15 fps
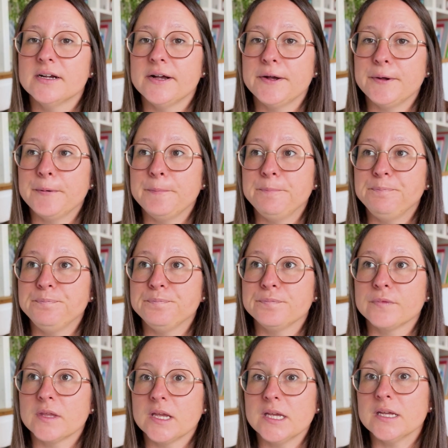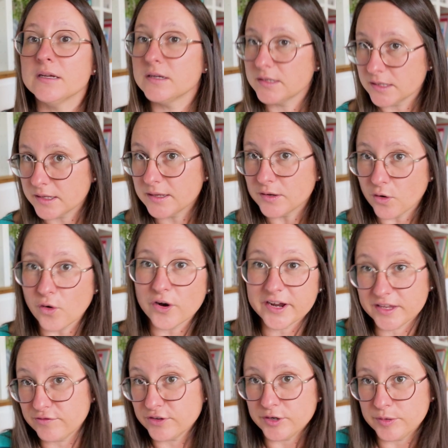or even